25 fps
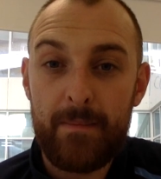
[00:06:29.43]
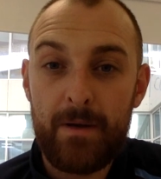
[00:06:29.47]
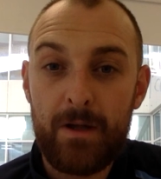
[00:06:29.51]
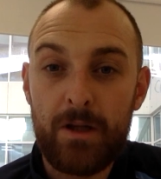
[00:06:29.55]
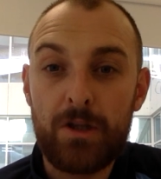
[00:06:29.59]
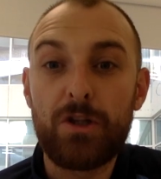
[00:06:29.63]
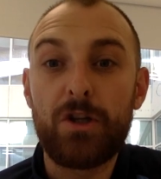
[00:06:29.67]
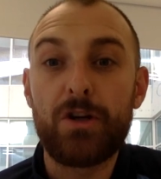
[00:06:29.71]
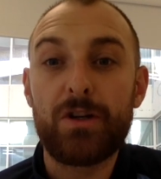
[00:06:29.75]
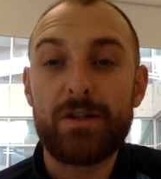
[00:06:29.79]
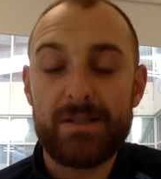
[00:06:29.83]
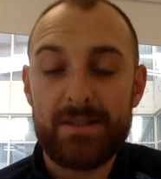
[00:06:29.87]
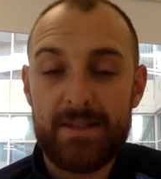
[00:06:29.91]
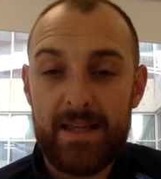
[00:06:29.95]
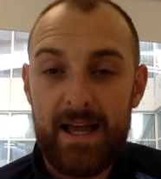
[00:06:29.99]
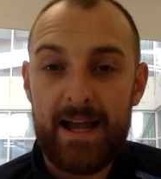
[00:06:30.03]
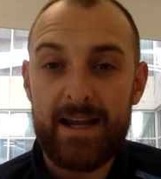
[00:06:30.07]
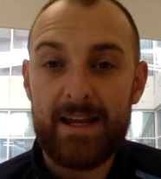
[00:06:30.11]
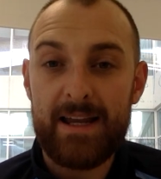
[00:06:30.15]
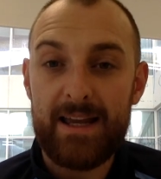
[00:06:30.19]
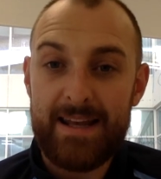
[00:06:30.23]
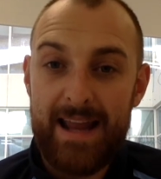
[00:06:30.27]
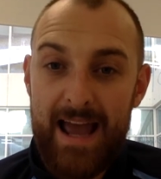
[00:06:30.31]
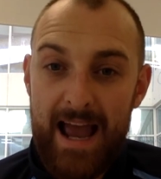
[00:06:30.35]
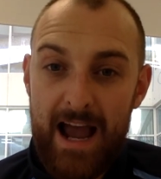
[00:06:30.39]
looks
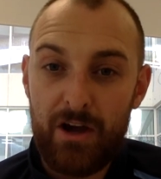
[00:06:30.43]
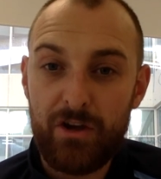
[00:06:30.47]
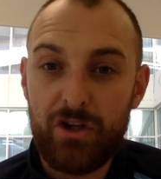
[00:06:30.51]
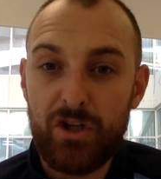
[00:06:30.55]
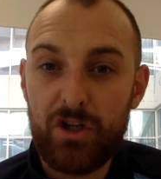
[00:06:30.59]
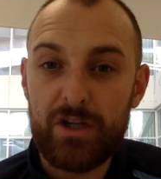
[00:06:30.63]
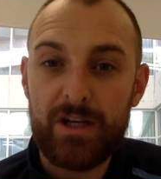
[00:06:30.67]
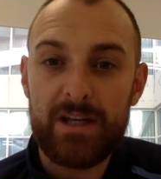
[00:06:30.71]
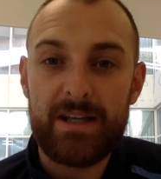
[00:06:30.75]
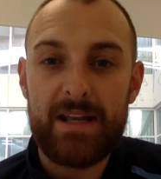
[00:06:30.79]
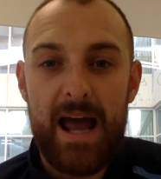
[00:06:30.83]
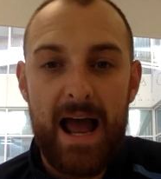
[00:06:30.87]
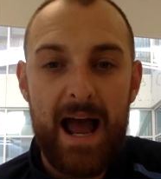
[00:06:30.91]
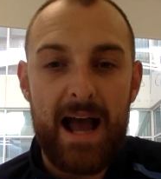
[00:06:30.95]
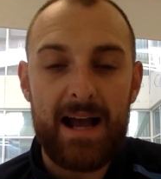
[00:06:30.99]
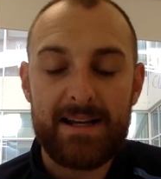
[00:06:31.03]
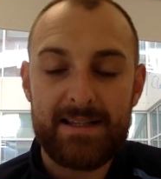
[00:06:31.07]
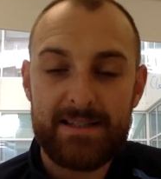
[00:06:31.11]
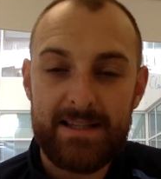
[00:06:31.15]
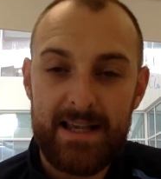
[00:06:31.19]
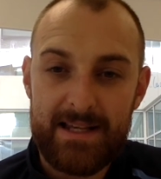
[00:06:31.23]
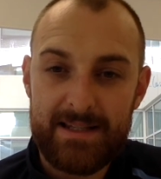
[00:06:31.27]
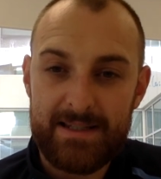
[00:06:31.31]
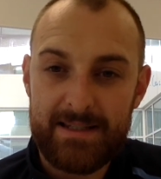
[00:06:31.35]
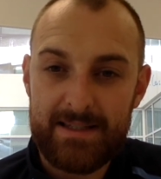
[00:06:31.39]
like and how you can
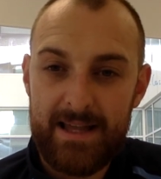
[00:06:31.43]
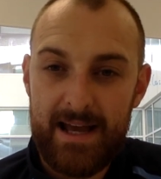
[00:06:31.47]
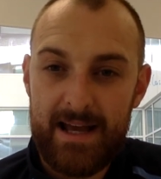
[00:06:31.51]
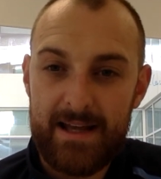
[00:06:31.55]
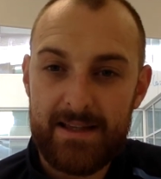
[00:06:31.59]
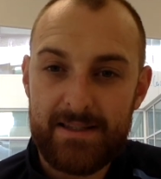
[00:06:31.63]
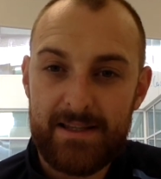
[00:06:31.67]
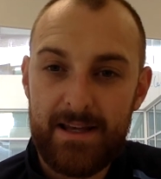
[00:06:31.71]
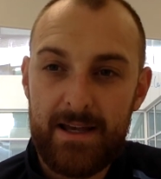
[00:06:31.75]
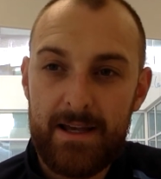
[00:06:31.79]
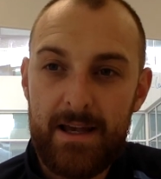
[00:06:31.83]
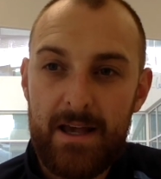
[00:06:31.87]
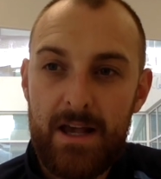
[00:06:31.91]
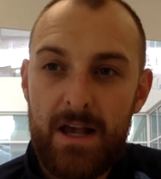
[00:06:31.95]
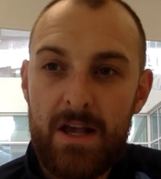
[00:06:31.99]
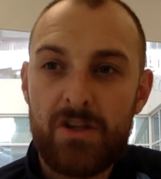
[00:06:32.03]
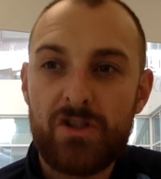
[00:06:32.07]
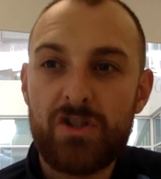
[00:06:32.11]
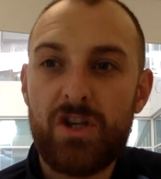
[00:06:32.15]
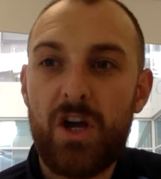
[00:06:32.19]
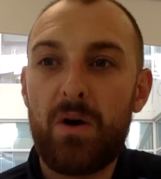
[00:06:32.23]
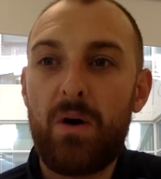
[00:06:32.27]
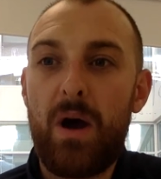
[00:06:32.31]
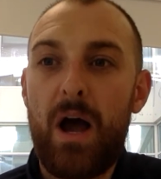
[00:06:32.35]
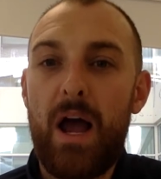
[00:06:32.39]
access that.
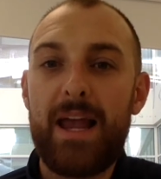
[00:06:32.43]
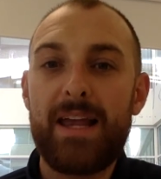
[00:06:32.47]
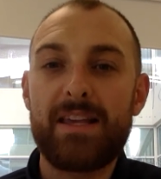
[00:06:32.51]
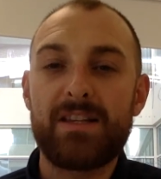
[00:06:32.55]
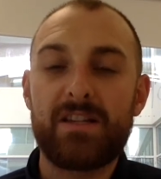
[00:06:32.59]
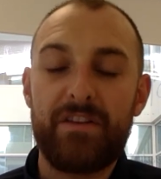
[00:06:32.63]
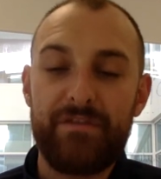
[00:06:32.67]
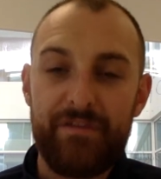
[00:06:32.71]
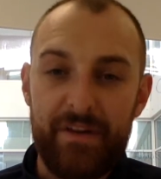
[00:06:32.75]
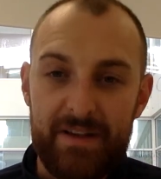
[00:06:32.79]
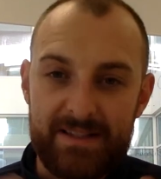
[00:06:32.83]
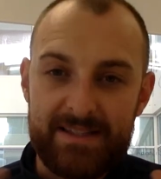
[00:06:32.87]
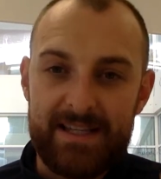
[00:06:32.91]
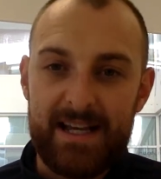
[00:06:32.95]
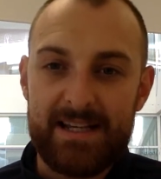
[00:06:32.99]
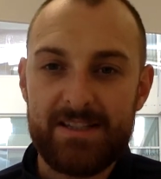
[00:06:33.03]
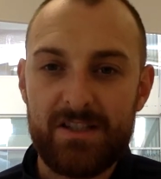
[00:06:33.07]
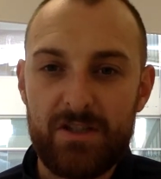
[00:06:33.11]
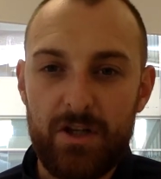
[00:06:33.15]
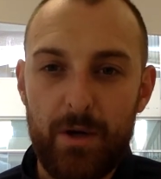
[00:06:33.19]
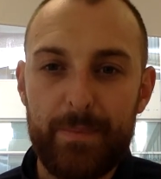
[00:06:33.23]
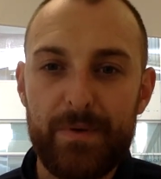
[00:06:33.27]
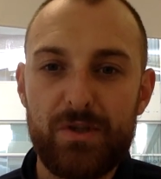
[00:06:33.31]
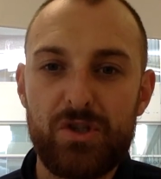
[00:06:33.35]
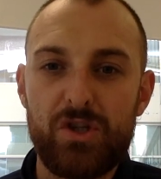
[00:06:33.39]
So it's a
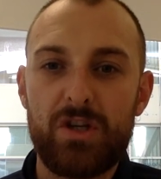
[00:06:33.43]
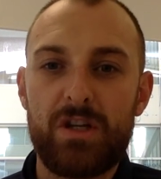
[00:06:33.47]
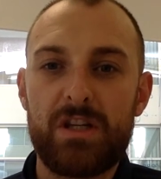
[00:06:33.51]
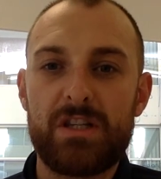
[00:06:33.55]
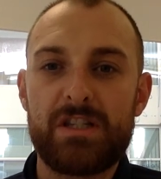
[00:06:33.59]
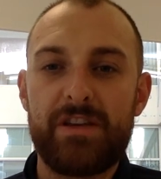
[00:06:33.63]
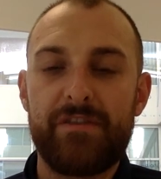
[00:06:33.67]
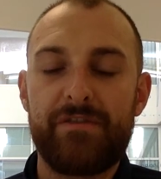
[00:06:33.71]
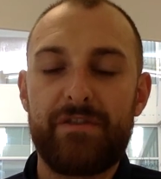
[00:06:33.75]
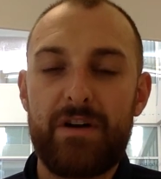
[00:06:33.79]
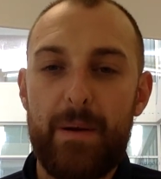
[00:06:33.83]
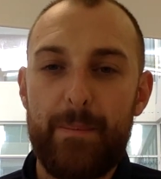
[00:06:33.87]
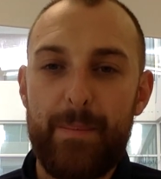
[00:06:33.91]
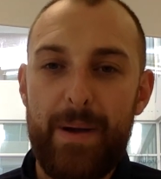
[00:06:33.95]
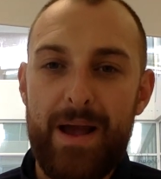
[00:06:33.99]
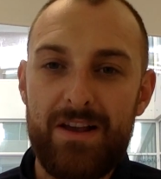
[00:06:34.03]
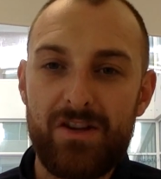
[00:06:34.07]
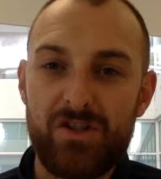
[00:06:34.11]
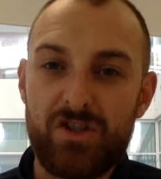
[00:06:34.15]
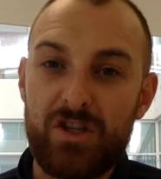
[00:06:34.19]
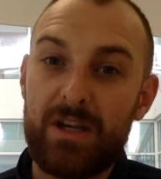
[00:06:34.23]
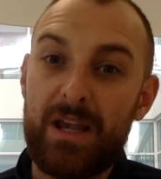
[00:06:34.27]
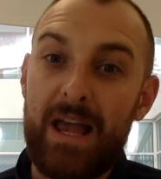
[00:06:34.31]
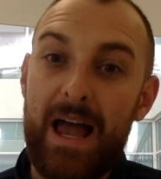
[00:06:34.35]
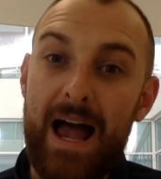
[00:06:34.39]
fantastic opportunity for our
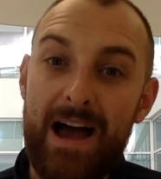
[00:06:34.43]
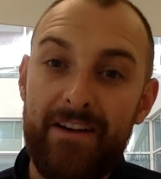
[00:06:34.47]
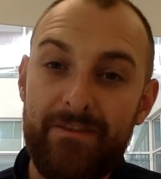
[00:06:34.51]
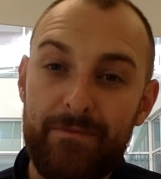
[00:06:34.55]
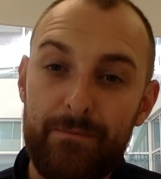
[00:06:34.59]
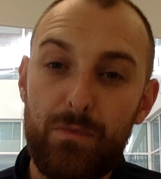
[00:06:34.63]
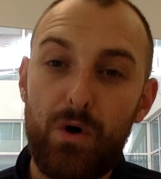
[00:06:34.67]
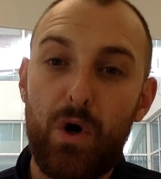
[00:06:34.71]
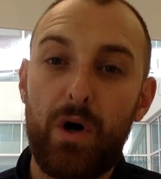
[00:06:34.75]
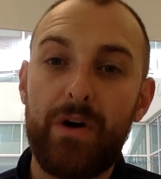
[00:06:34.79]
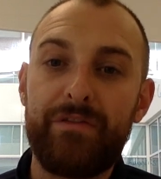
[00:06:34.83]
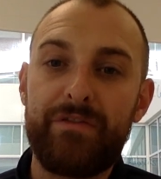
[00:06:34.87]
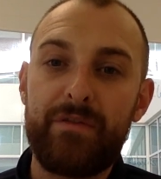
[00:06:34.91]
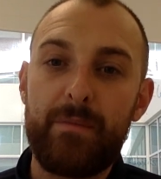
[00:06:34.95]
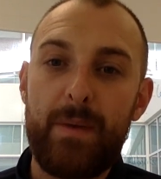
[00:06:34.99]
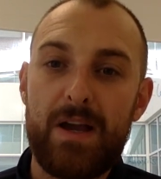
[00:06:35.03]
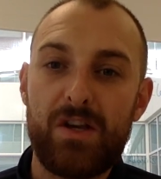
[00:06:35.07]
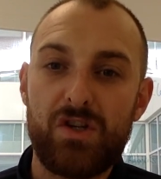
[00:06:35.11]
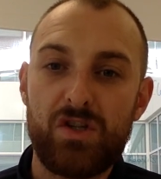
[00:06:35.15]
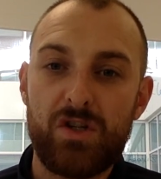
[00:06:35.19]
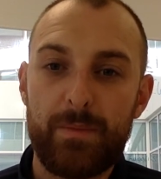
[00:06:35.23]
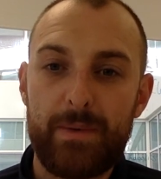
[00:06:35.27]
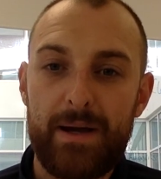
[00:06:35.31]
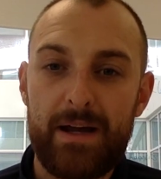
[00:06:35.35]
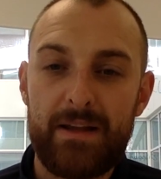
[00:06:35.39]
parents to have more
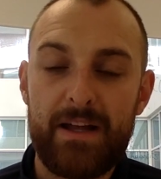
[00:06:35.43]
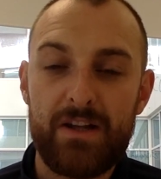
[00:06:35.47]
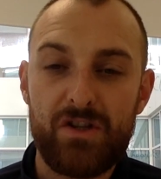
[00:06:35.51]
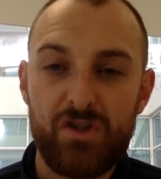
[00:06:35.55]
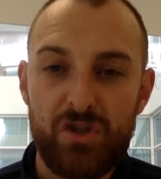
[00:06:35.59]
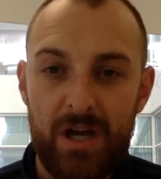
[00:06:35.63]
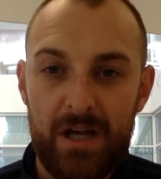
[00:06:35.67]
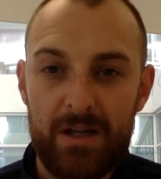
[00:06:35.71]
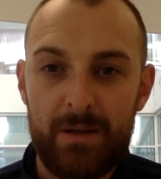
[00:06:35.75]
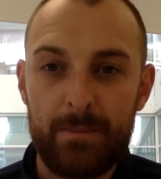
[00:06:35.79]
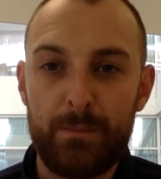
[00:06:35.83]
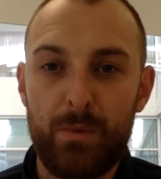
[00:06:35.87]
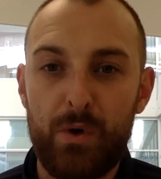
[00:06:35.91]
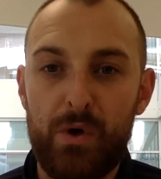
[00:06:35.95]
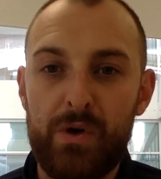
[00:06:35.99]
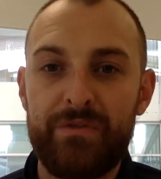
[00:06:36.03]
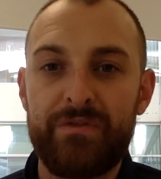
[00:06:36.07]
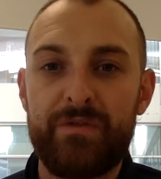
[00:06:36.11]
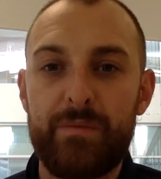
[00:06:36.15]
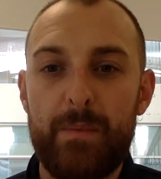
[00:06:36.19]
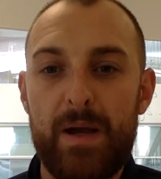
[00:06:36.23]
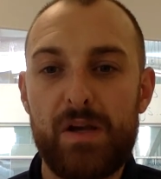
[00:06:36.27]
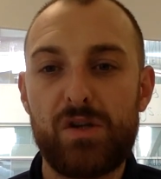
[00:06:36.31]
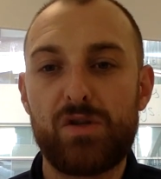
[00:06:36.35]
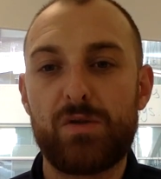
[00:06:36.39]
information about their child and more
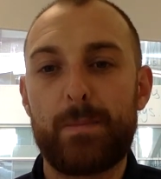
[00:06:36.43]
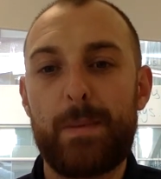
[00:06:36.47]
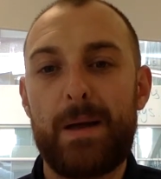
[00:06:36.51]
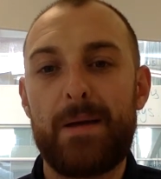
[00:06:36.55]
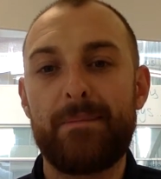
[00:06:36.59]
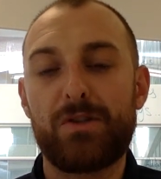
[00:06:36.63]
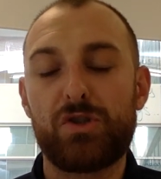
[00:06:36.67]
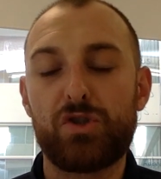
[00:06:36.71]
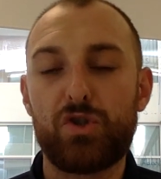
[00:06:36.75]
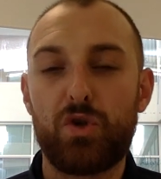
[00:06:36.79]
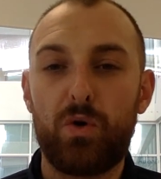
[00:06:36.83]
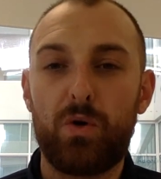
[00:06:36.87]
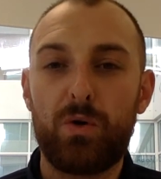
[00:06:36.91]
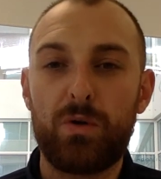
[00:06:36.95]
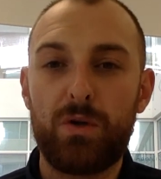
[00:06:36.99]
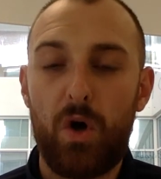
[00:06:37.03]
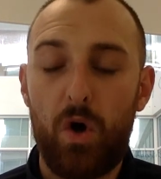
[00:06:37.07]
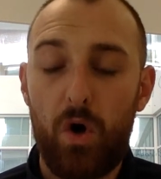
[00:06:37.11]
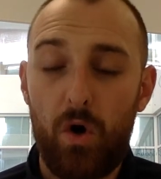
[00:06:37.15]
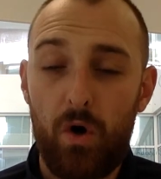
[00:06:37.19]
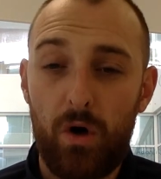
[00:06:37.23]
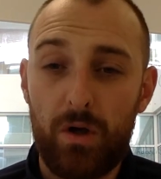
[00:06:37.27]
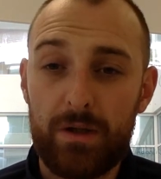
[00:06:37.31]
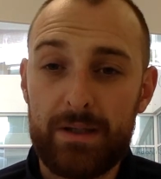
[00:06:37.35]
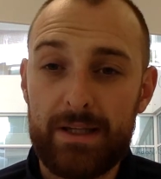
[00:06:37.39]
information about the school
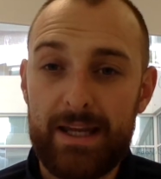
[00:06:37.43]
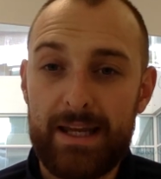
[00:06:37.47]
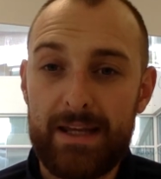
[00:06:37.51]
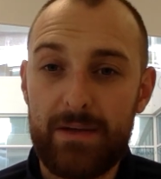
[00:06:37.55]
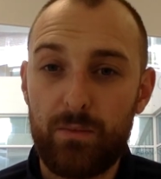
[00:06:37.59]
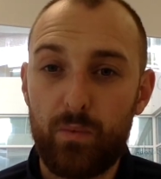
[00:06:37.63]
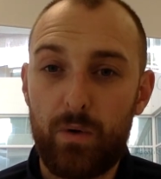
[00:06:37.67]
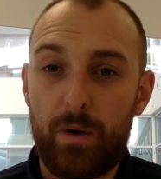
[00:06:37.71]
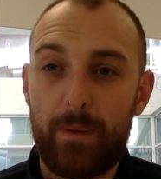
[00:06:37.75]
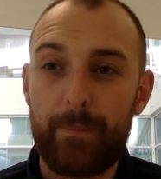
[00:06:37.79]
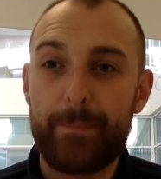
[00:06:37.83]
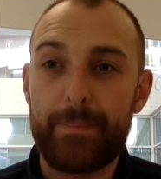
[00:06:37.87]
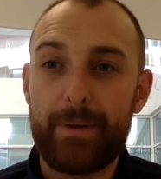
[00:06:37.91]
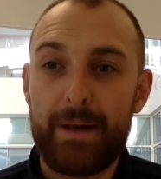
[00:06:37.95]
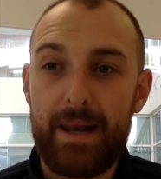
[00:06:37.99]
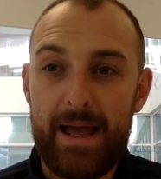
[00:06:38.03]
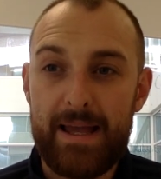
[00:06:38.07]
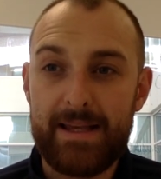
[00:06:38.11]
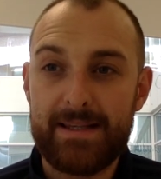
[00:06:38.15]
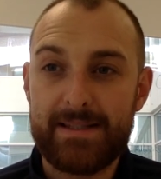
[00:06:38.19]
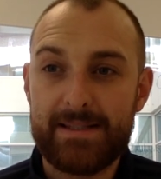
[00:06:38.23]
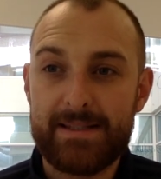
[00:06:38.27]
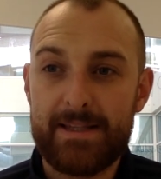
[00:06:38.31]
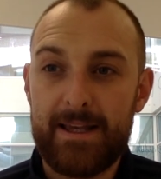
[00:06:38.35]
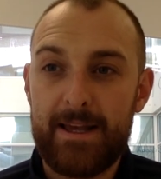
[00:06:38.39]
all in one
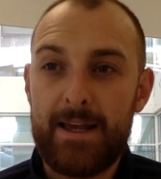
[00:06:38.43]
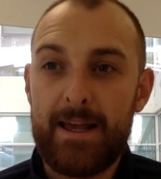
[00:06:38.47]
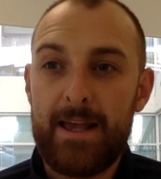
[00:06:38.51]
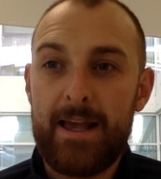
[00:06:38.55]
place.